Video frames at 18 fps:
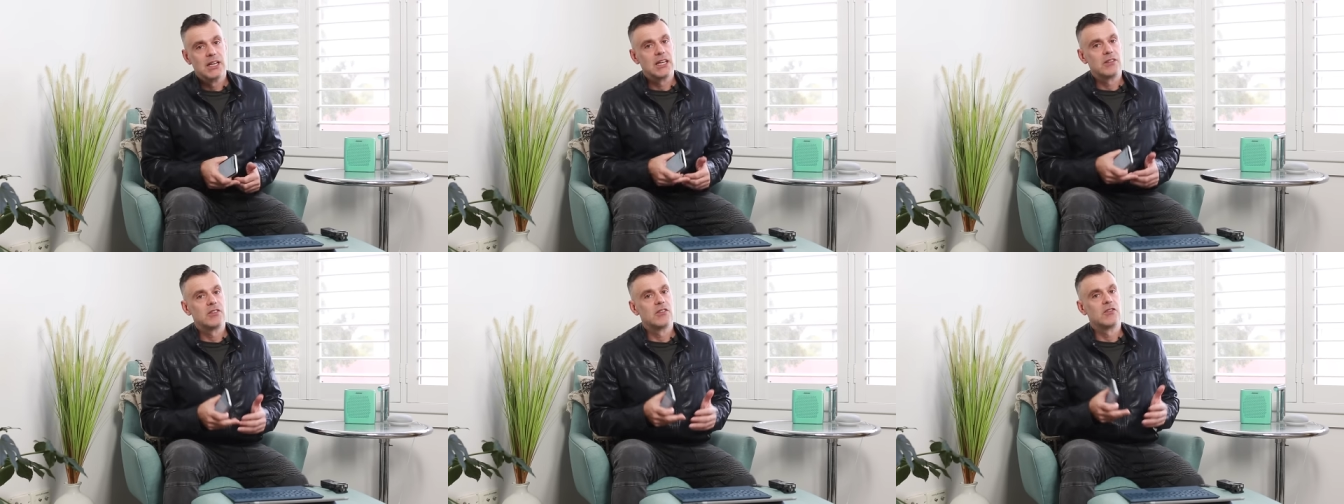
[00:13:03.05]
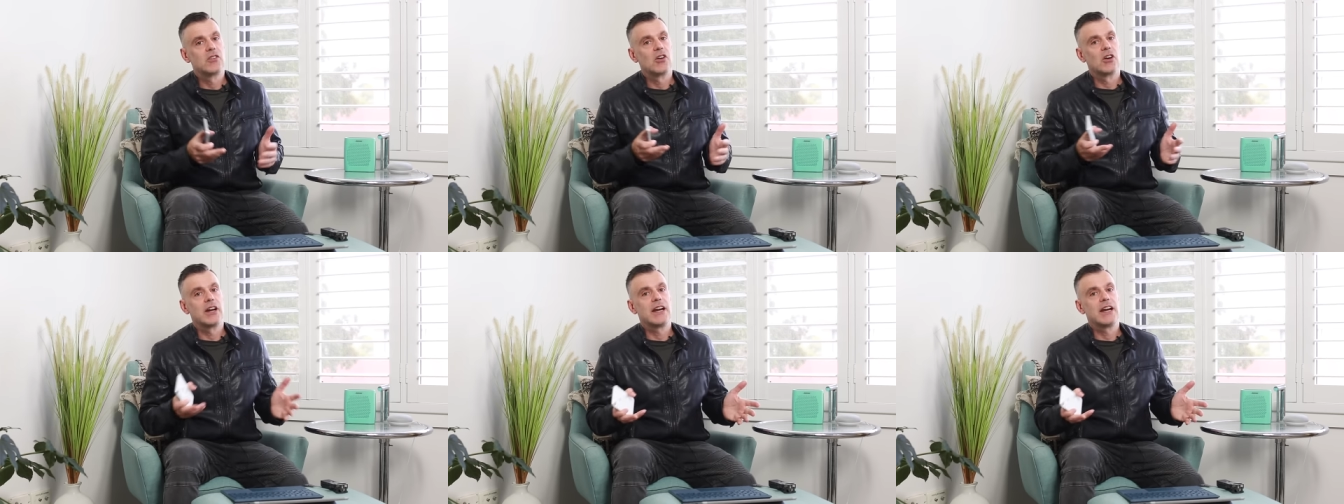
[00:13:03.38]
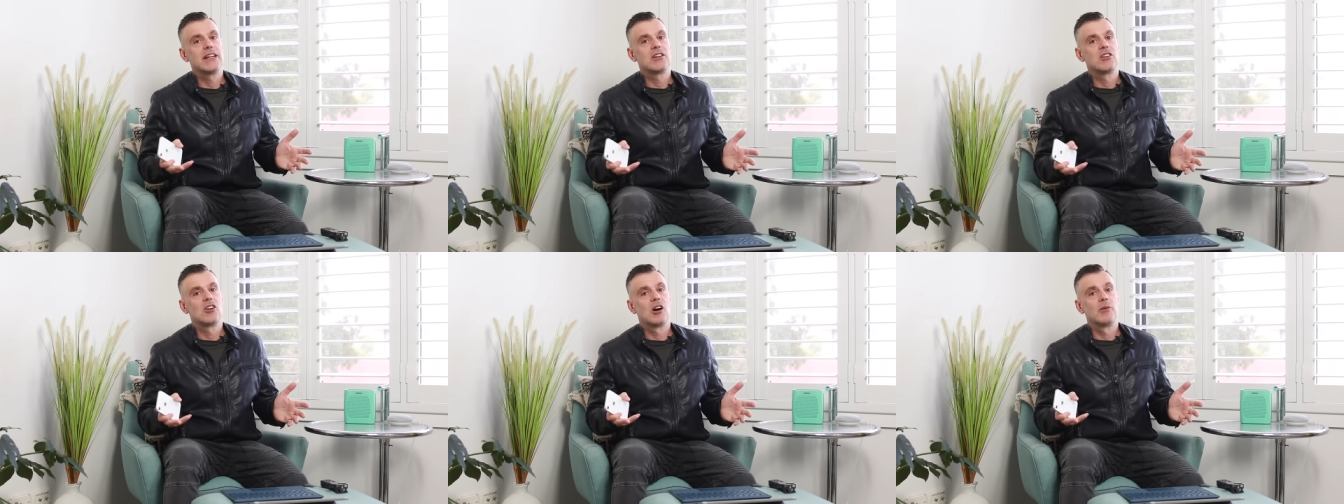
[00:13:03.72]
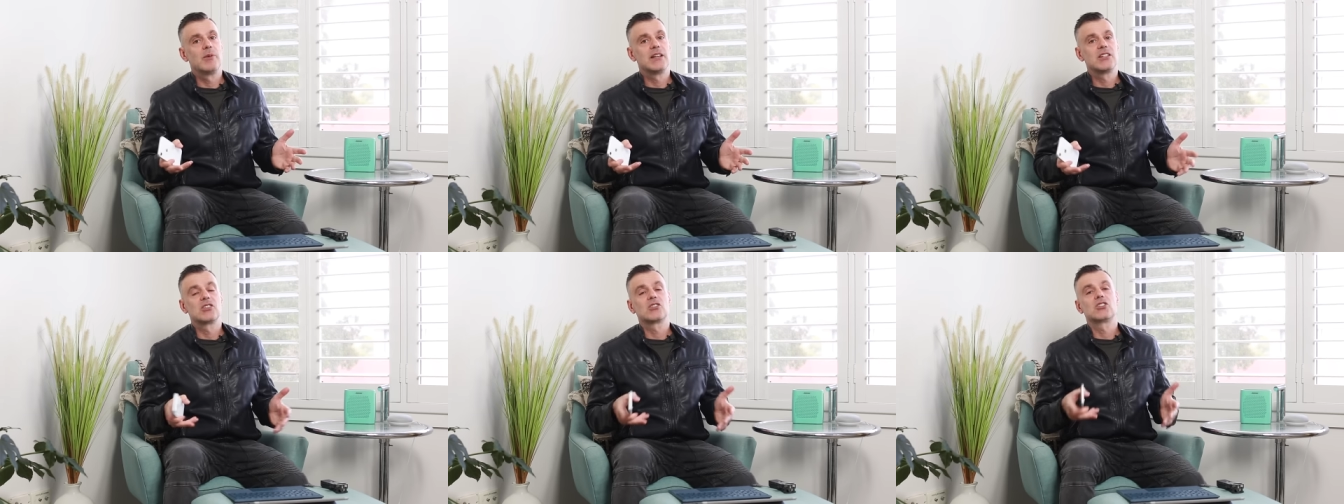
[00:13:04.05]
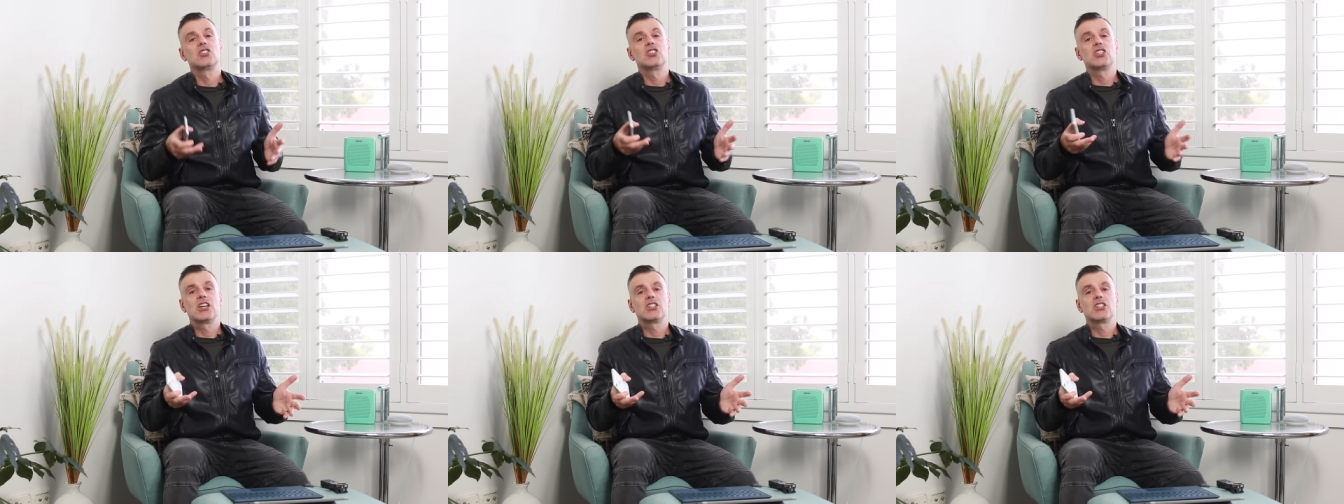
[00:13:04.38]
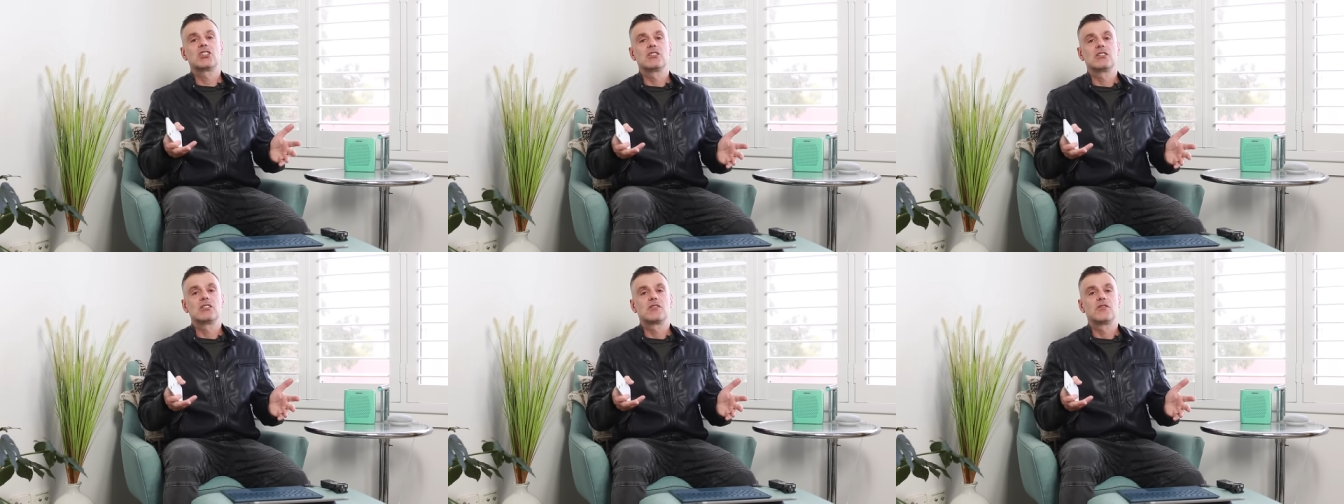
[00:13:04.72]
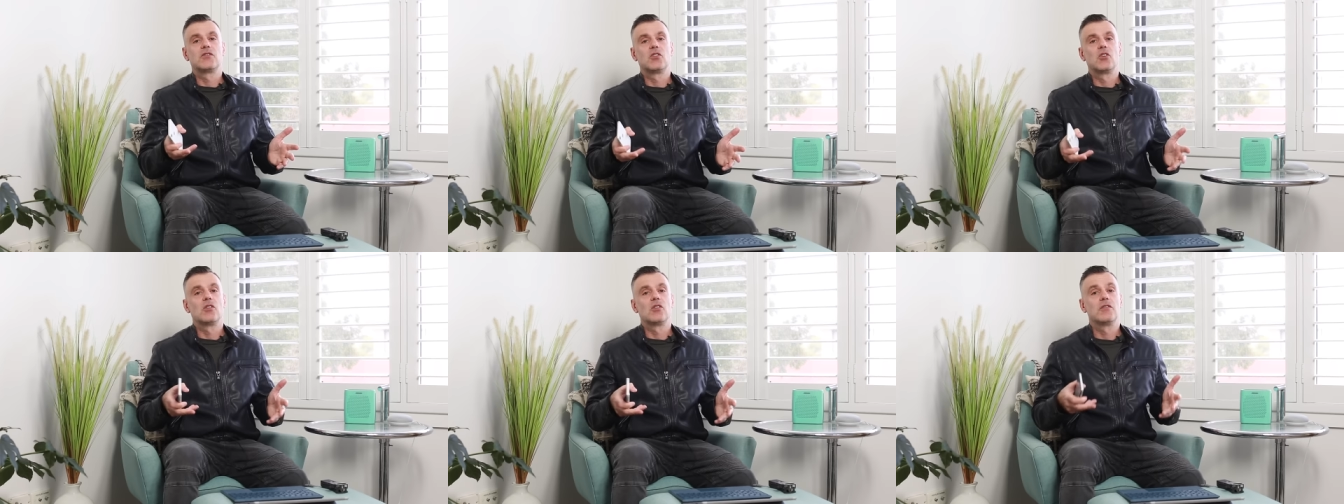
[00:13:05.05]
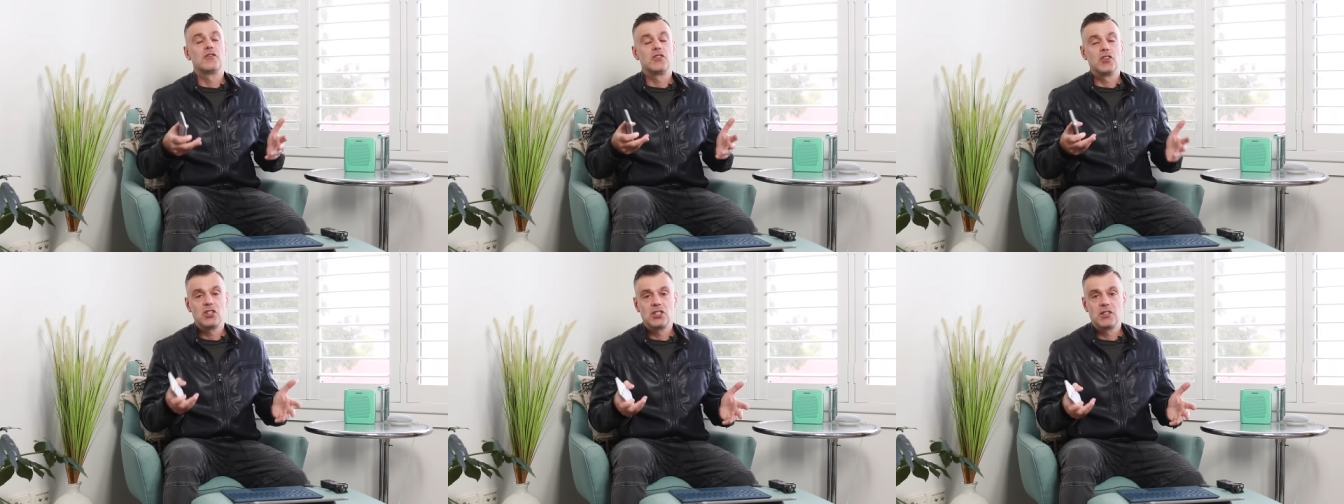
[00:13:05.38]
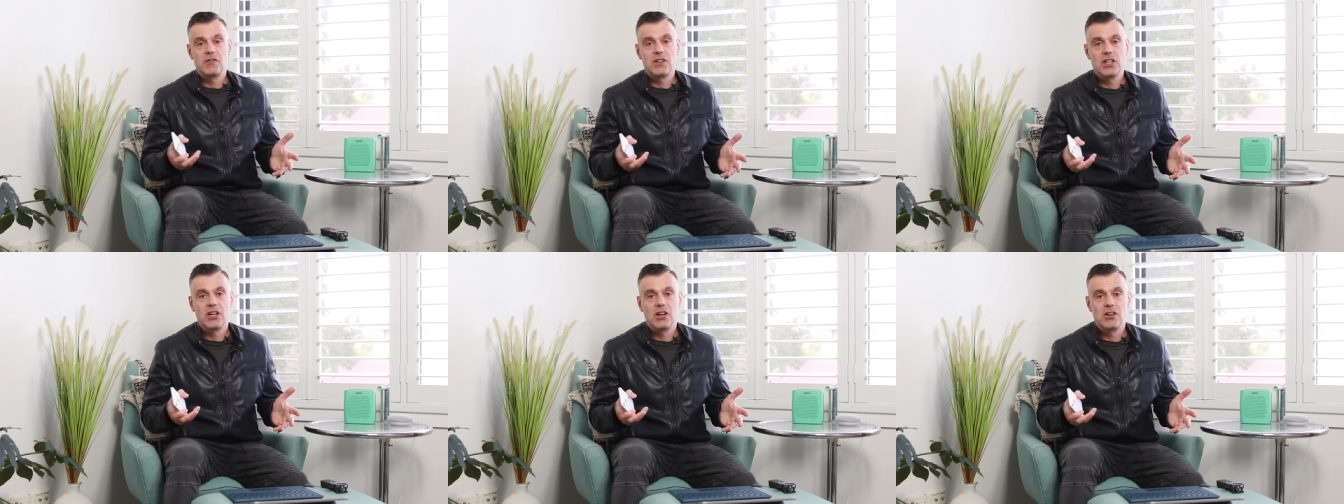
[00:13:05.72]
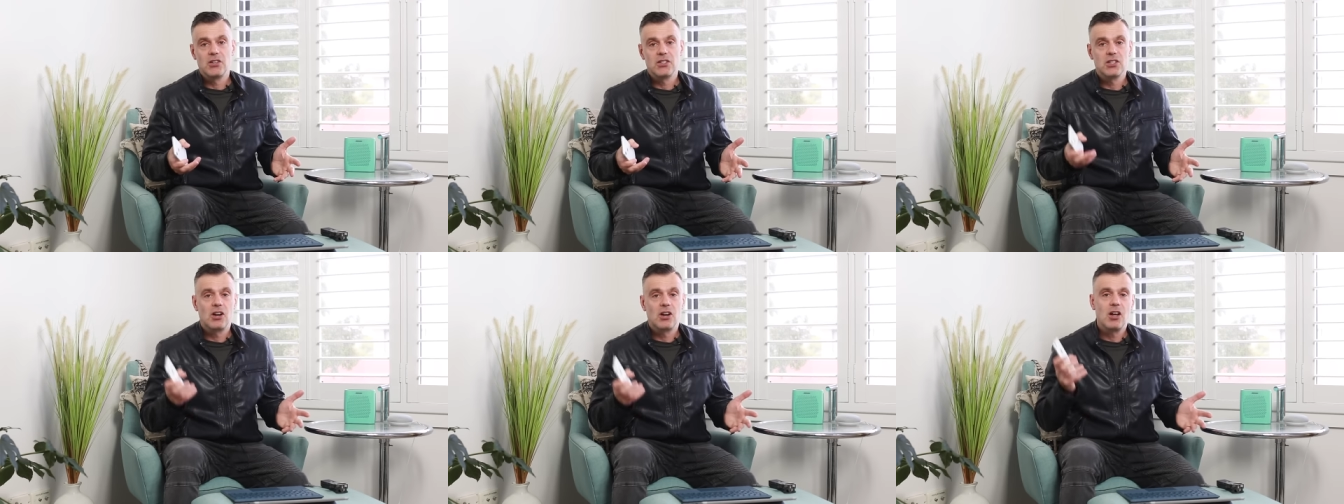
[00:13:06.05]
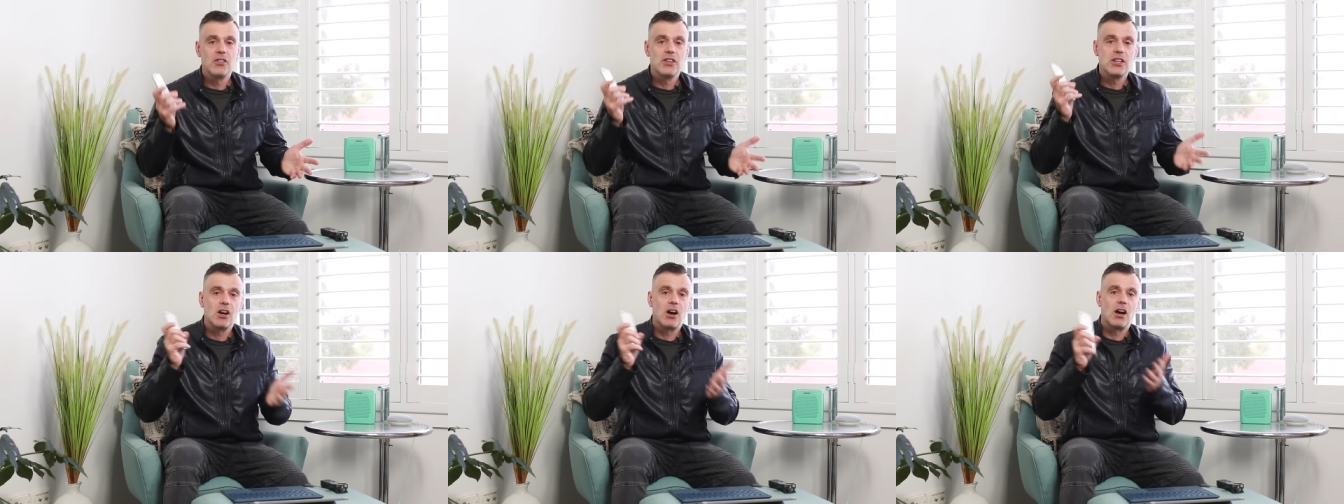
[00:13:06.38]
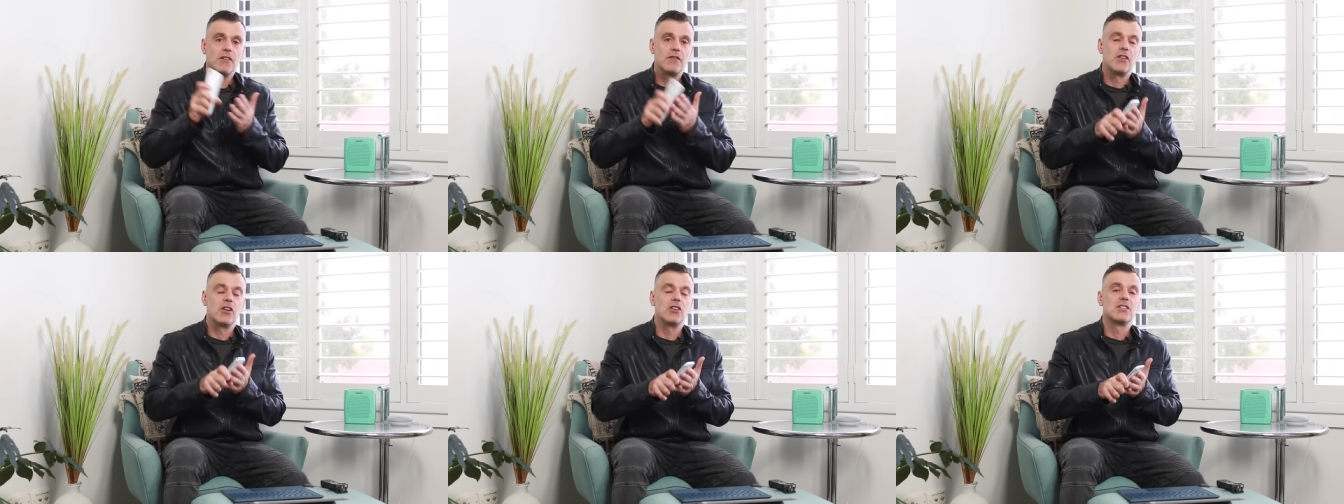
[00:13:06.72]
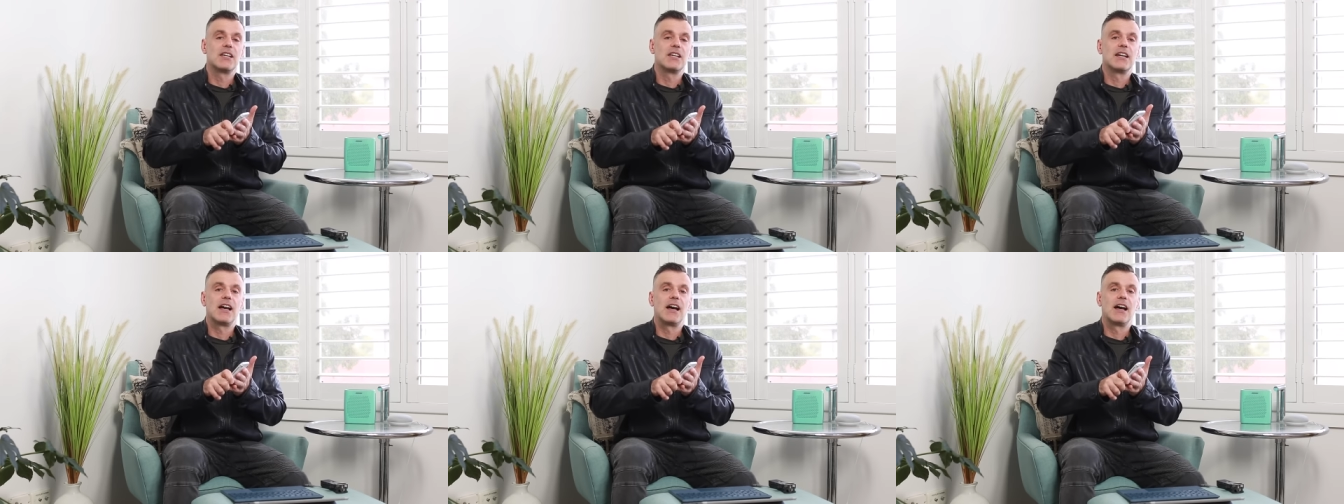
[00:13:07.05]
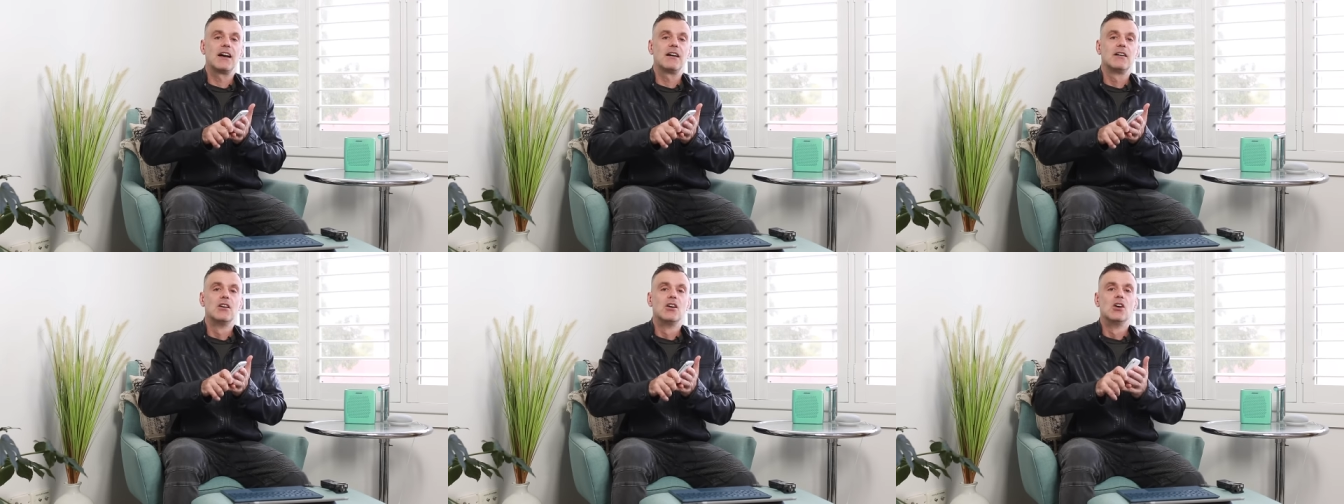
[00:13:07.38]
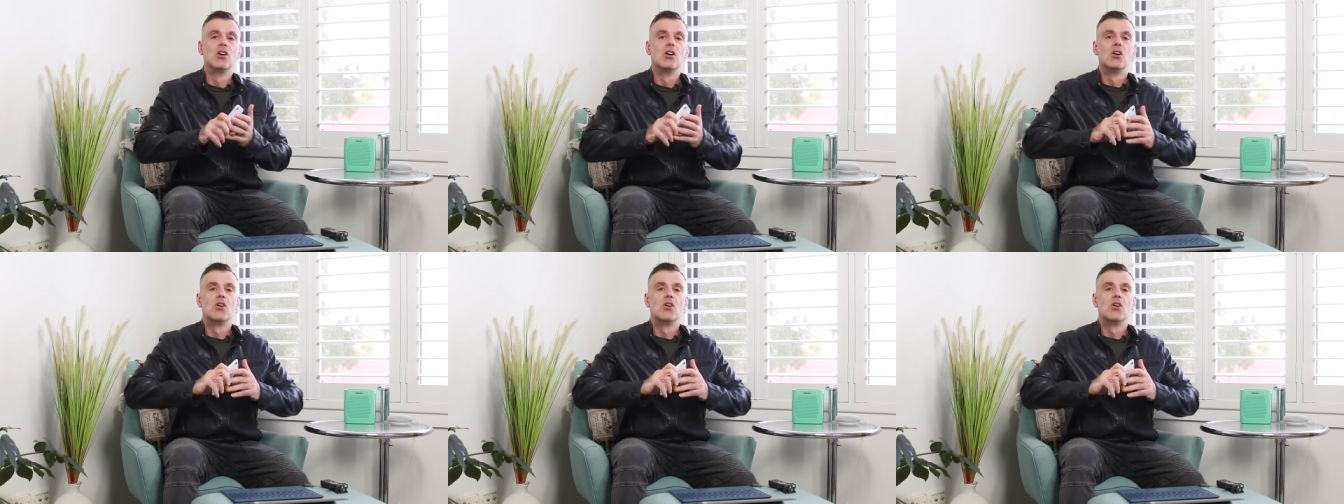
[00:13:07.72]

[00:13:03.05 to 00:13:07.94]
If you've got any comments or suggestions for future videos on the iPhone XR